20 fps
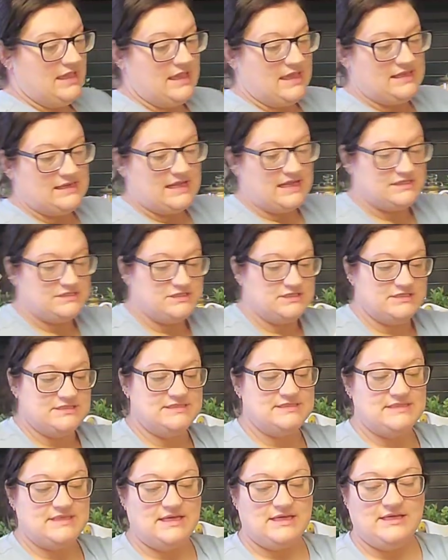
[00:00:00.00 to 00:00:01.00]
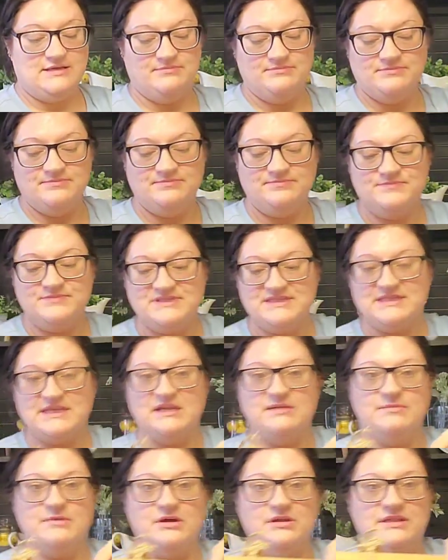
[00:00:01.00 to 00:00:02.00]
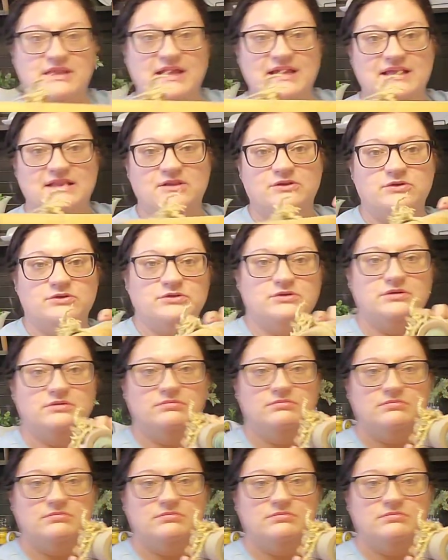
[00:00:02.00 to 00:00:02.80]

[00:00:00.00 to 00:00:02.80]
And I just set them on like a